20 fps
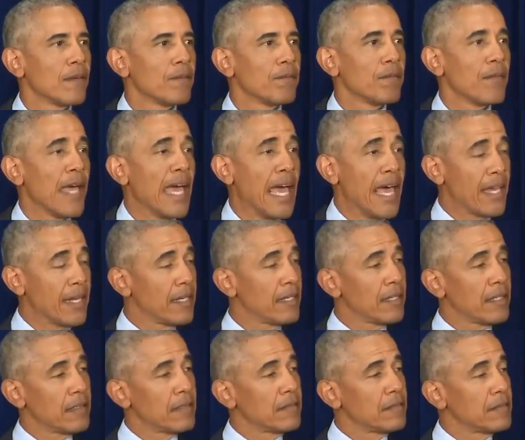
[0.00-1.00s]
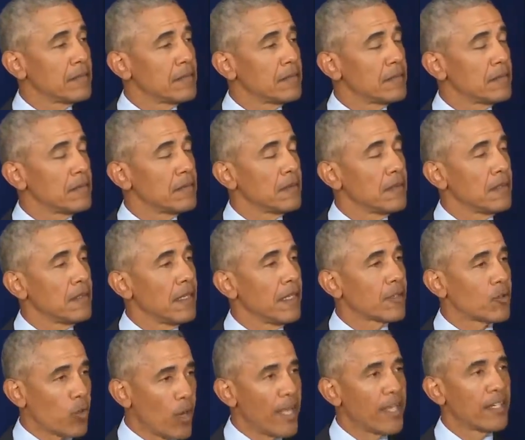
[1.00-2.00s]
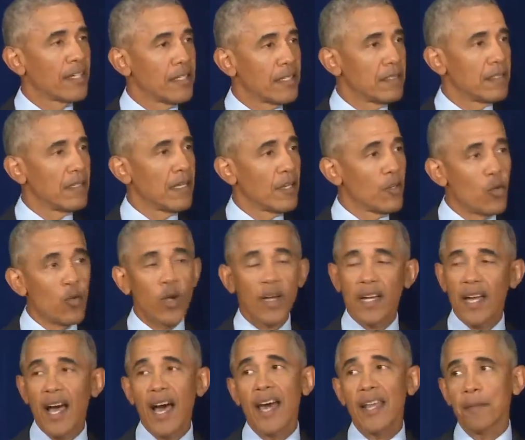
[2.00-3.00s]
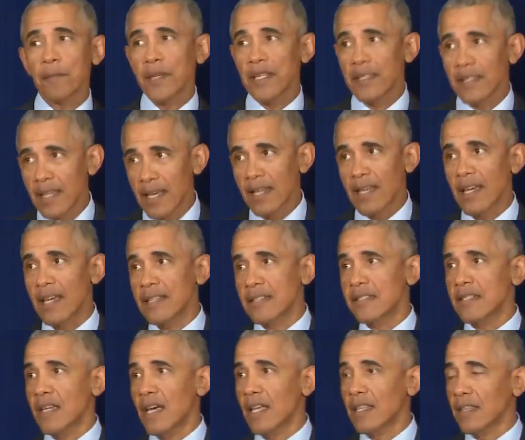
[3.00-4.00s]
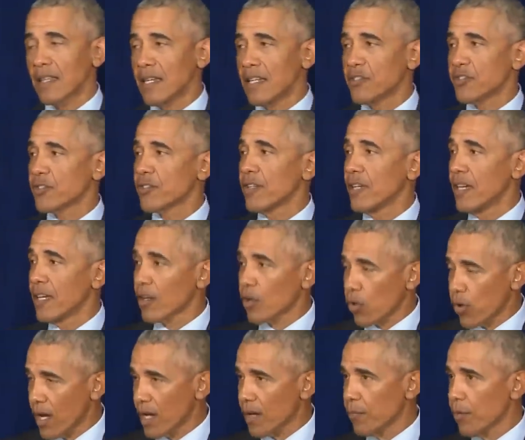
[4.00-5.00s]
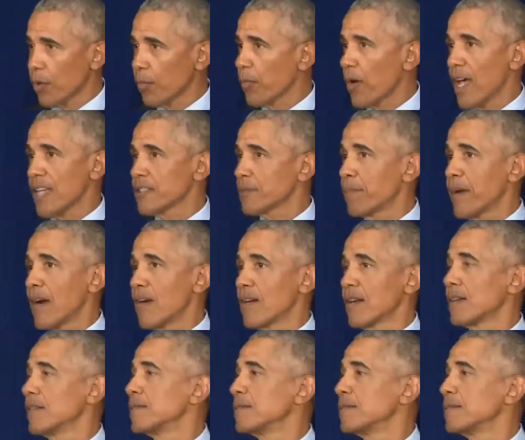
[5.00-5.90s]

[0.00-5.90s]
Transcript: And it created a new economy that has unleashed incredible prosperity.